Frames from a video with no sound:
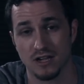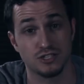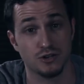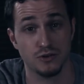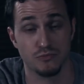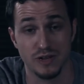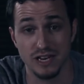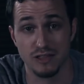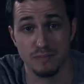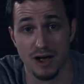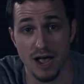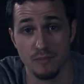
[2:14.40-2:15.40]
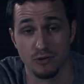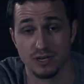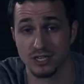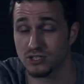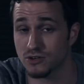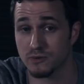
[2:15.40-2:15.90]
I started reading the Bible
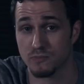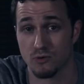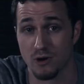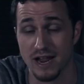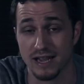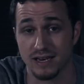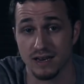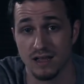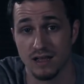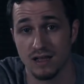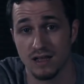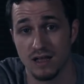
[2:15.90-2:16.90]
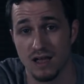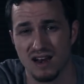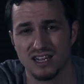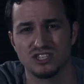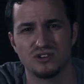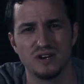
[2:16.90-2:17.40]
and I started praying
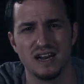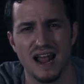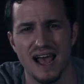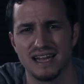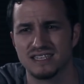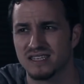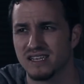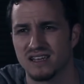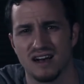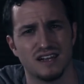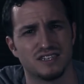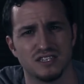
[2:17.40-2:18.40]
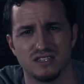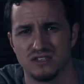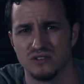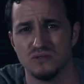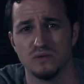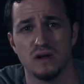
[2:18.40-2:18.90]
and I started asking God to
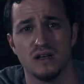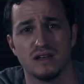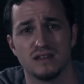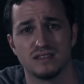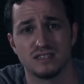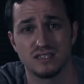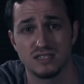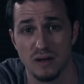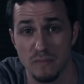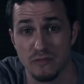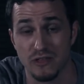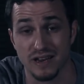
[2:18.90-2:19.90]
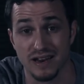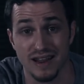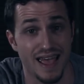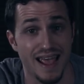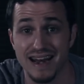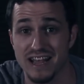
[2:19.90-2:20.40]
do something,
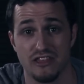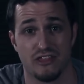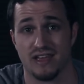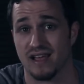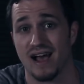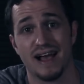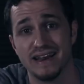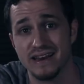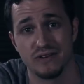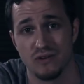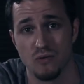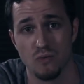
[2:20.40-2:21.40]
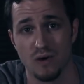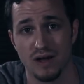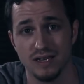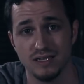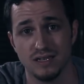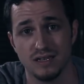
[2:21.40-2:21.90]
anything. I didn't know
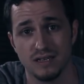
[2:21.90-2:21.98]
what.